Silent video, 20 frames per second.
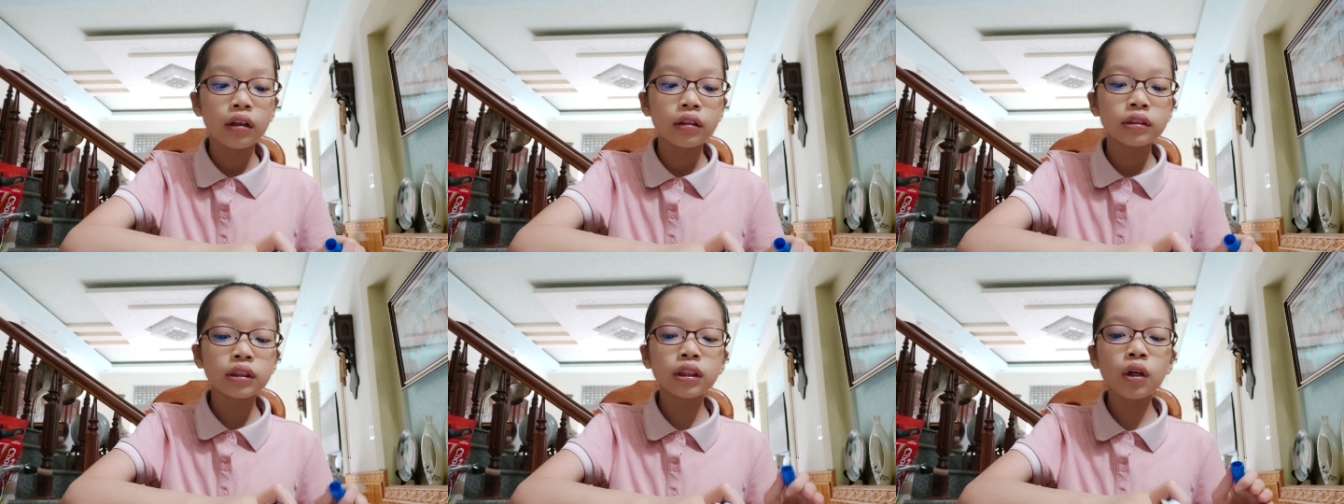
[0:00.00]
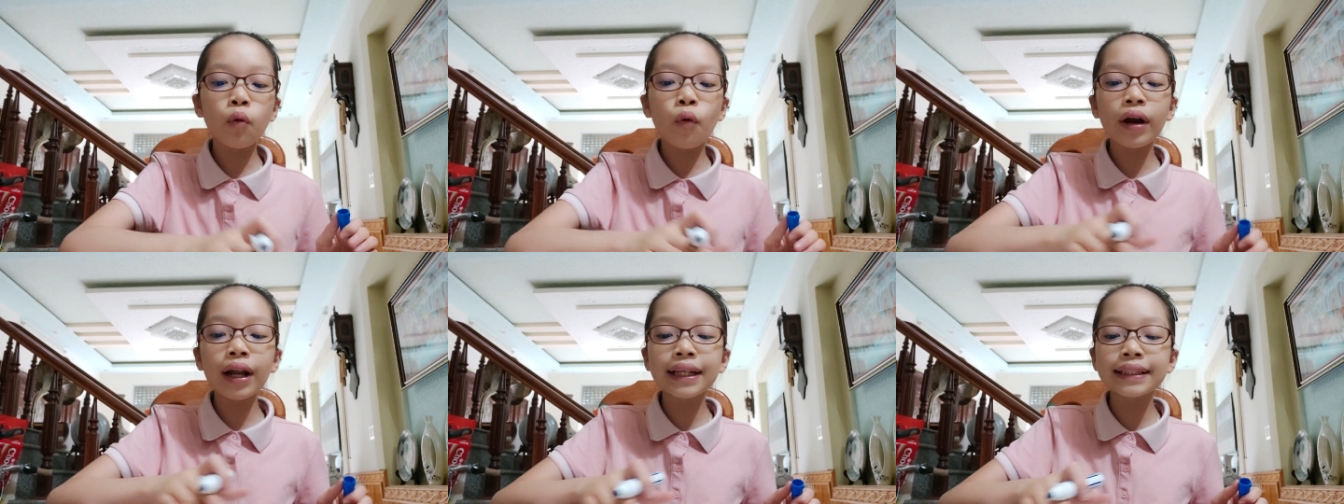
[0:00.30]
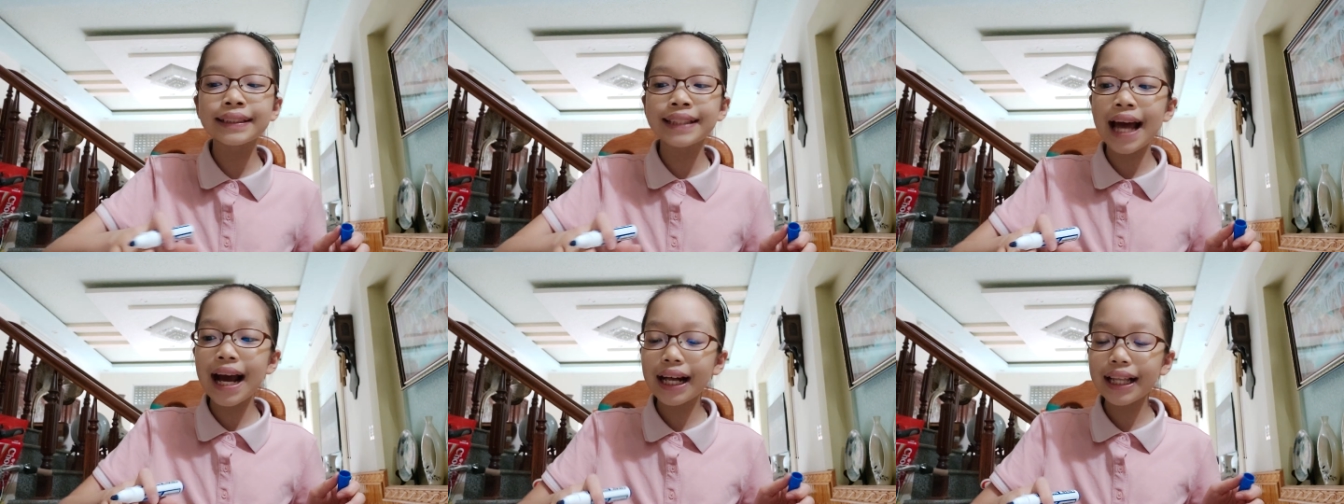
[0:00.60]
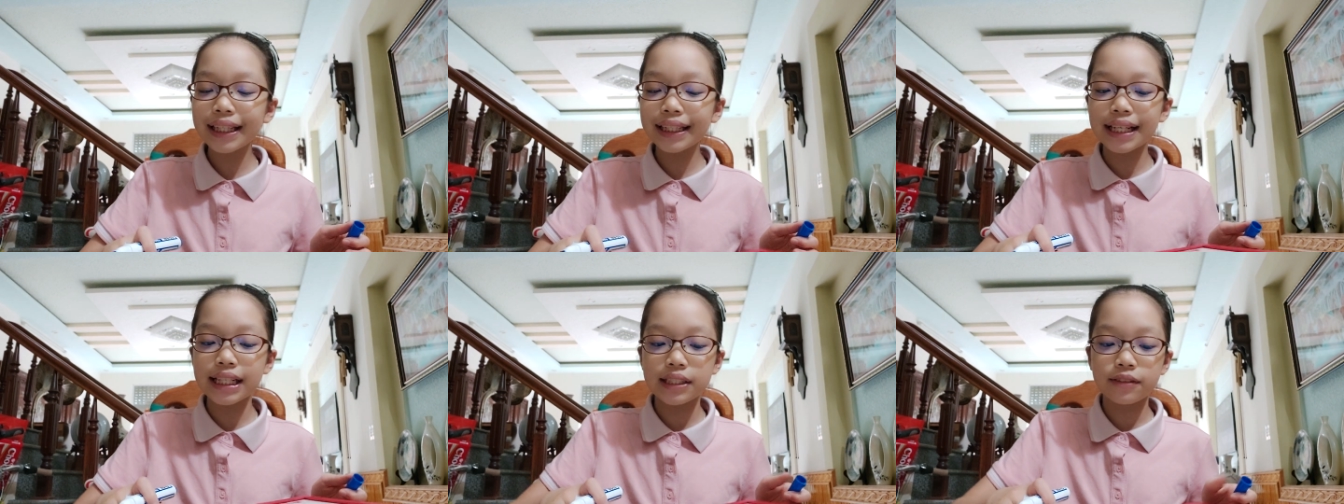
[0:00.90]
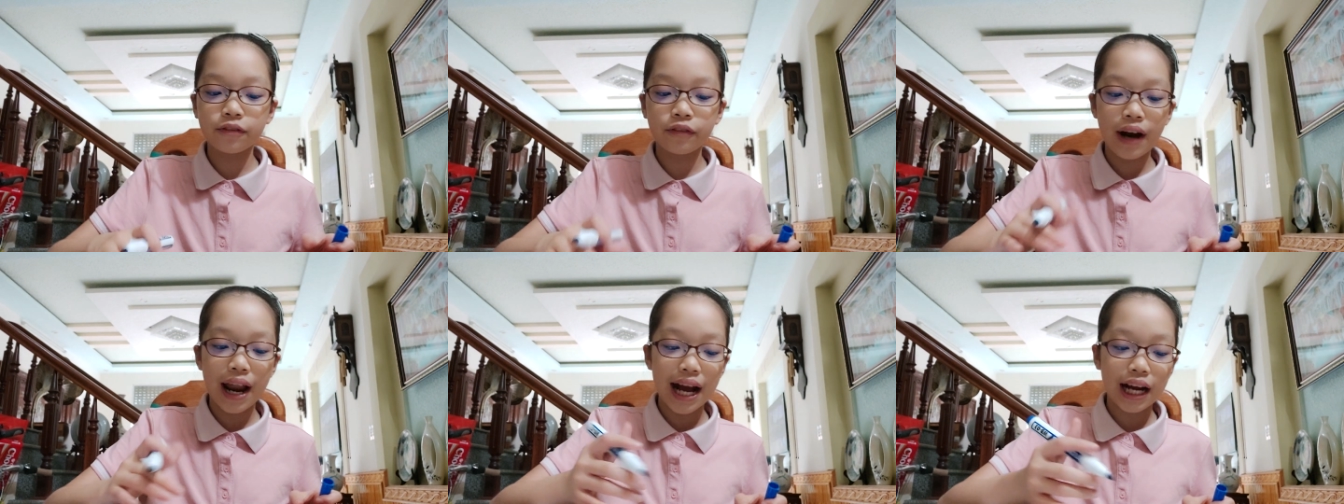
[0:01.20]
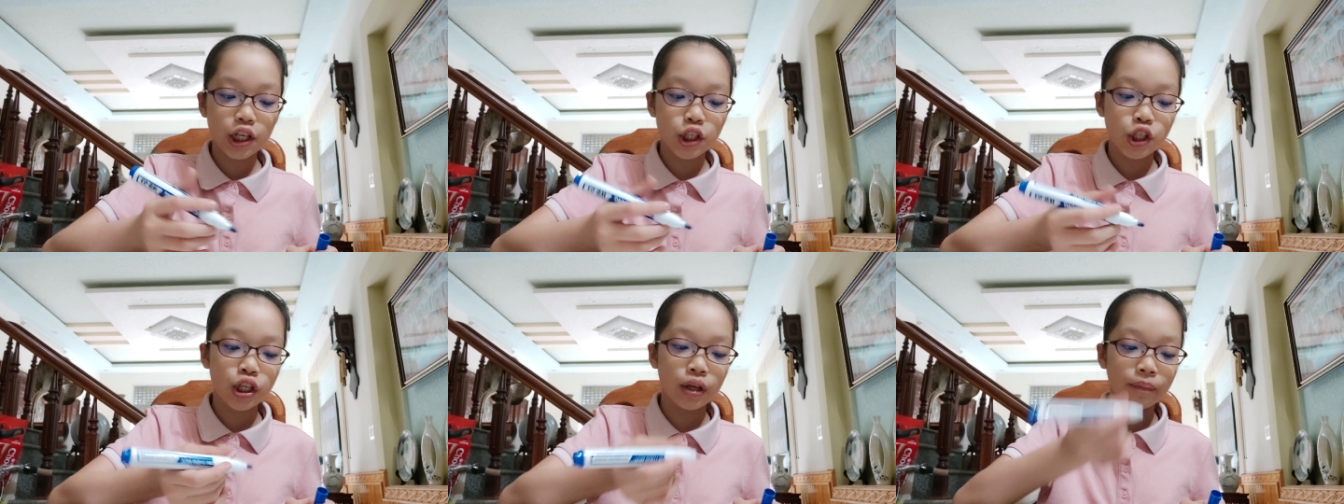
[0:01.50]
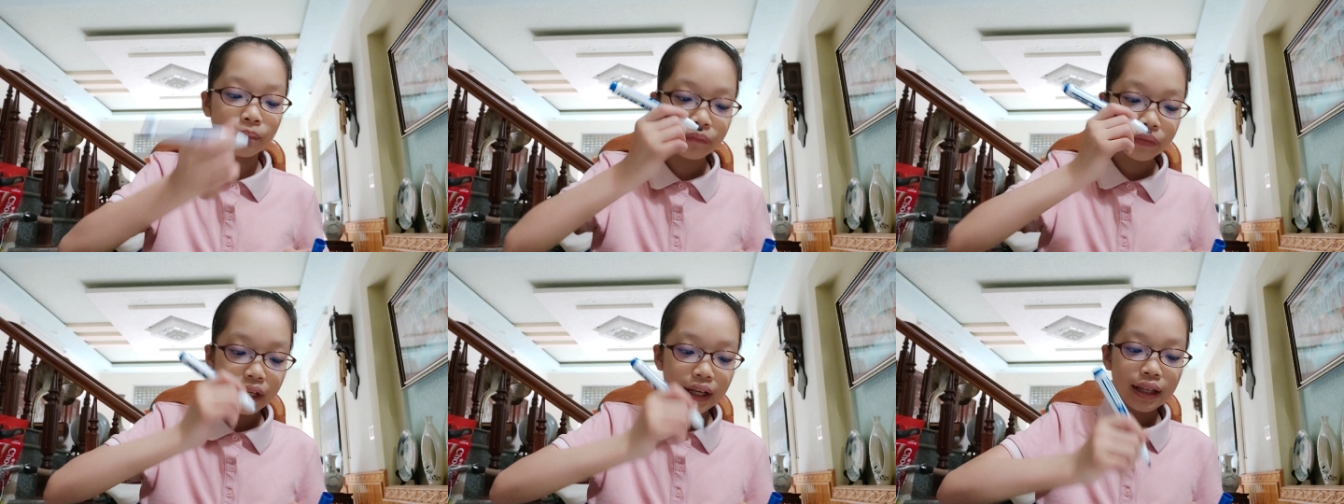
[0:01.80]
So what exactly is
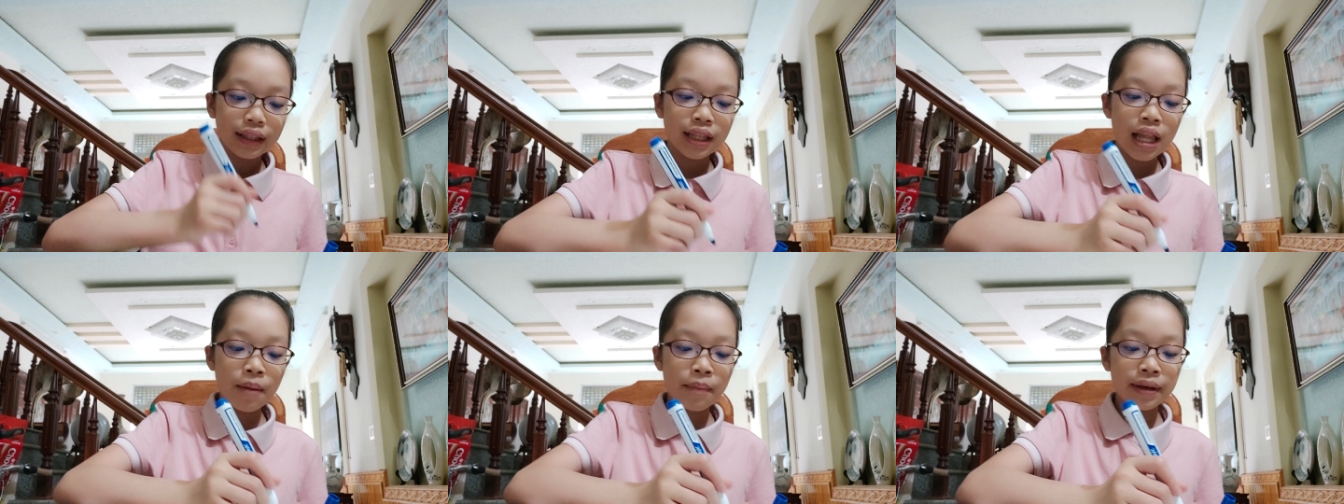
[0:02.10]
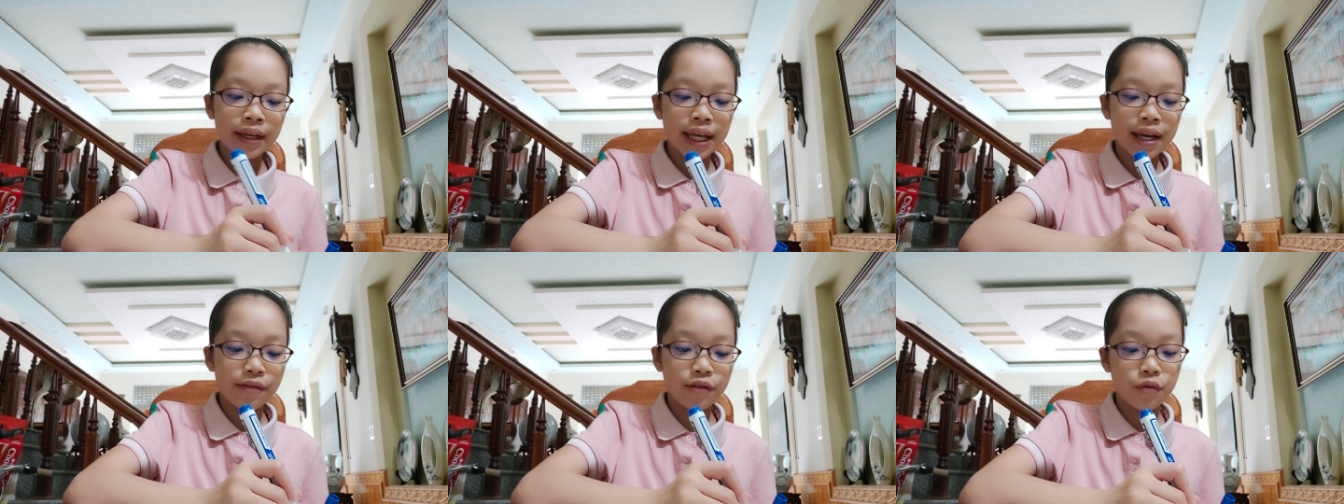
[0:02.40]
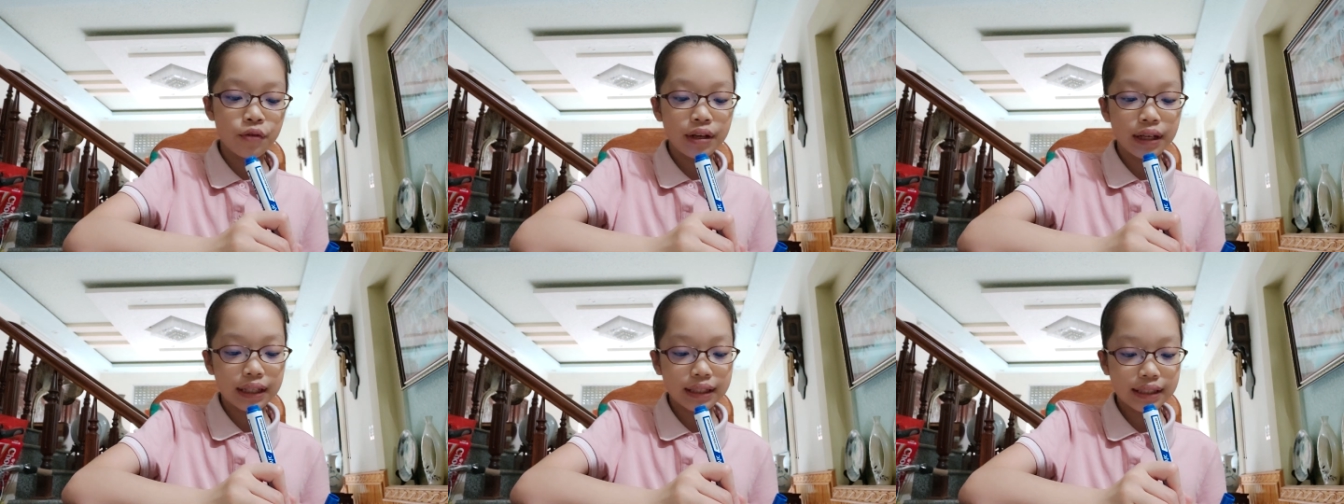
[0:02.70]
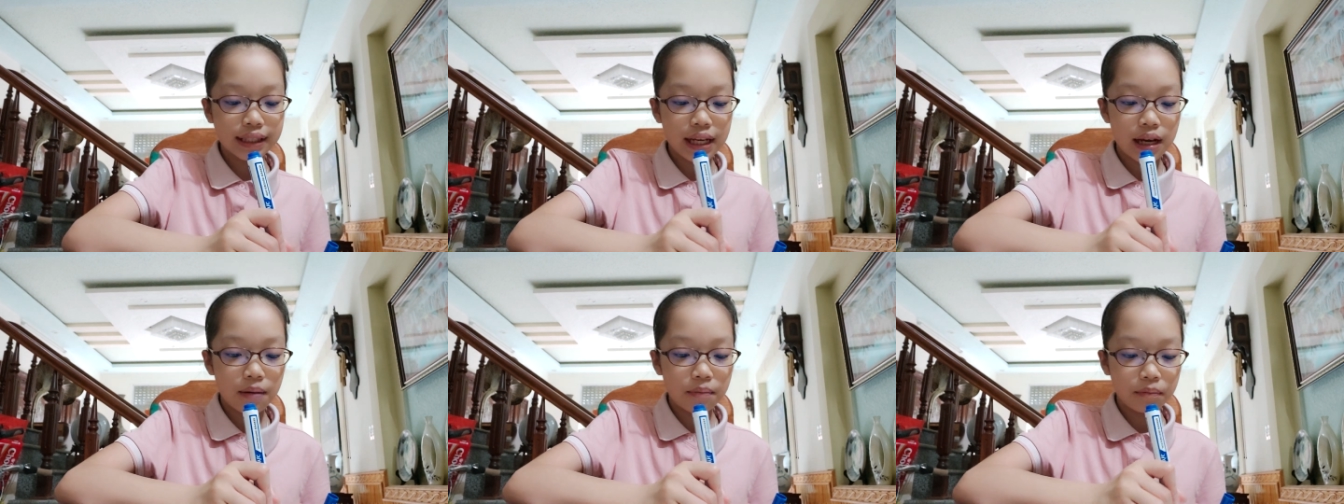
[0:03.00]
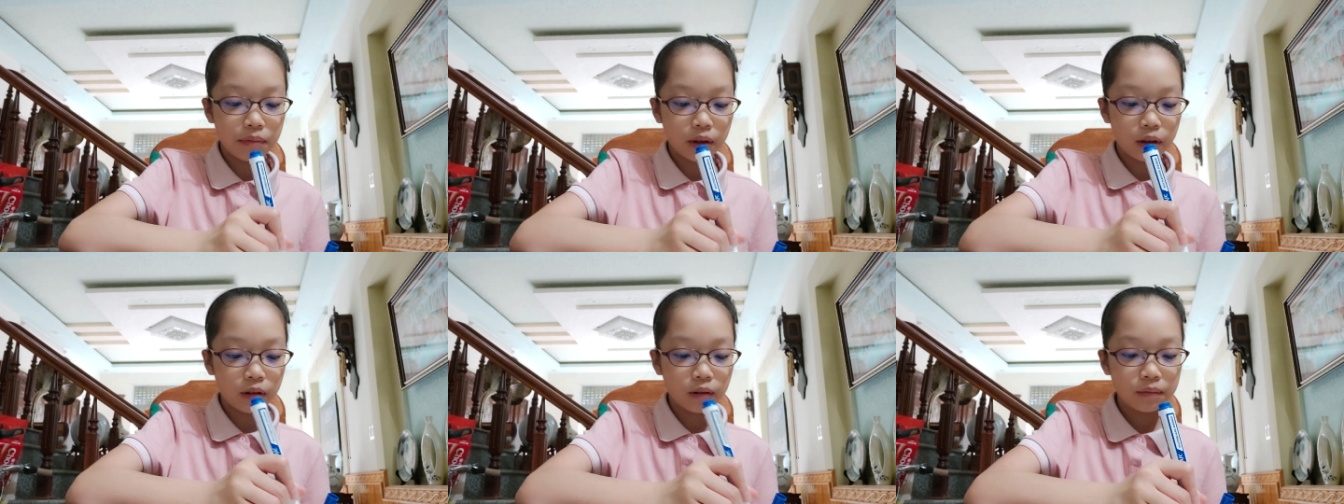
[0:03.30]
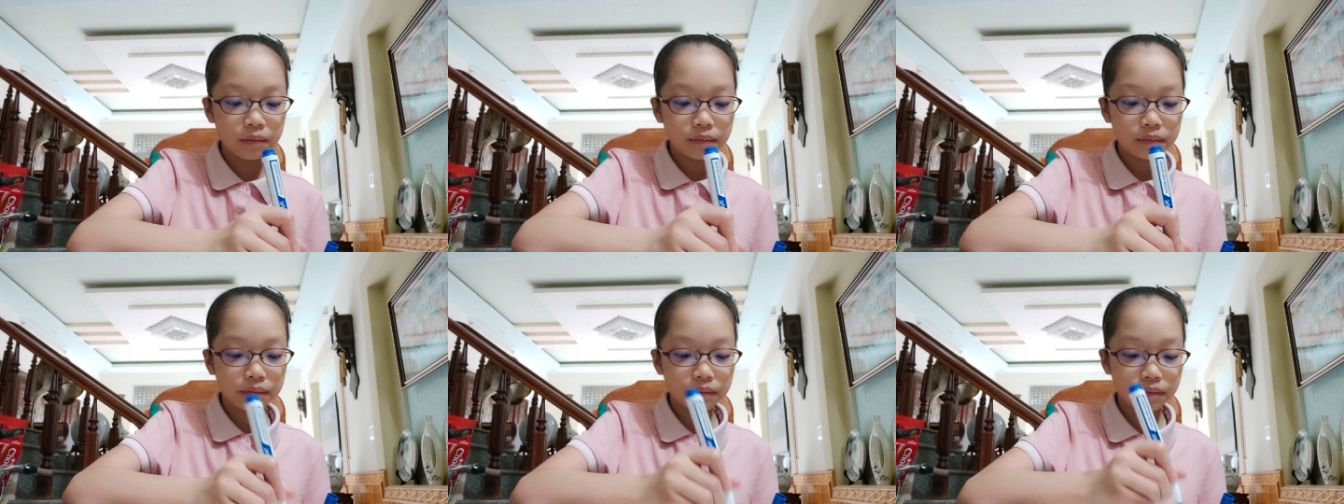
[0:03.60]
fraction? Let me give you an example.